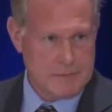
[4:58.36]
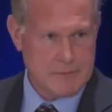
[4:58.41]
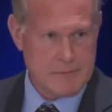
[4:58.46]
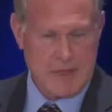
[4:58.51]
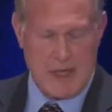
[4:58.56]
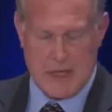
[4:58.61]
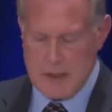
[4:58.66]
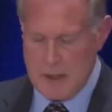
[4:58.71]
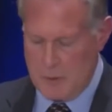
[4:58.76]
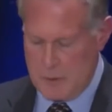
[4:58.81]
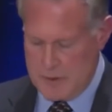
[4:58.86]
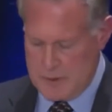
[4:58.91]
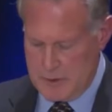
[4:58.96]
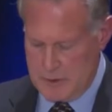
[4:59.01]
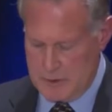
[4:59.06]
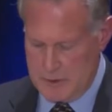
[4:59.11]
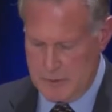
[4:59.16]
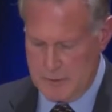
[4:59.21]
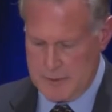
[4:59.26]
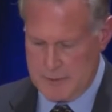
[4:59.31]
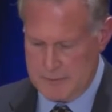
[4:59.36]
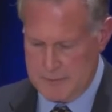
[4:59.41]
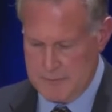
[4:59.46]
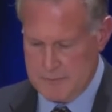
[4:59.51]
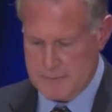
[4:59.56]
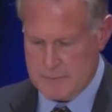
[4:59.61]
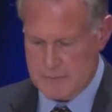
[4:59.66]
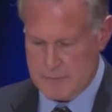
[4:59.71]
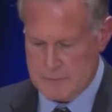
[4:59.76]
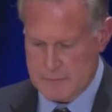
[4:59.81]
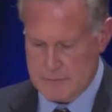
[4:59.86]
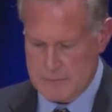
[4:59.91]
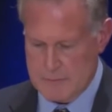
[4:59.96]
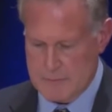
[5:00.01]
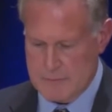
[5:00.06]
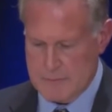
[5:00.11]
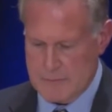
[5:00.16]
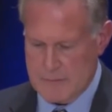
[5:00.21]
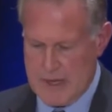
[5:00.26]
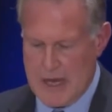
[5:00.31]
They know what they're doing,
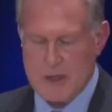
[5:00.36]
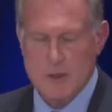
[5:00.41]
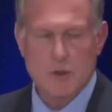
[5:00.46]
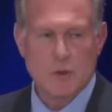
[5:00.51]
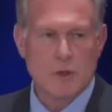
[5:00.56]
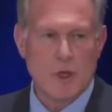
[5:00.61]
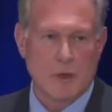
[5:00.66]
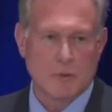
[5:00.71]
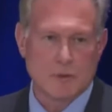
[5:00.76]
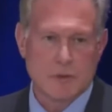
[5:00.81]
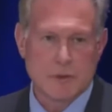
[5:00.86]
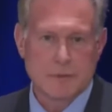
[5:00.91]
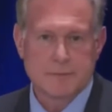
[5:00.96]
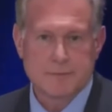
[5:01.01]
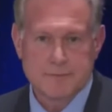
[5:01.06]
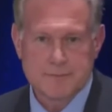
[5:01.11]
and you don't.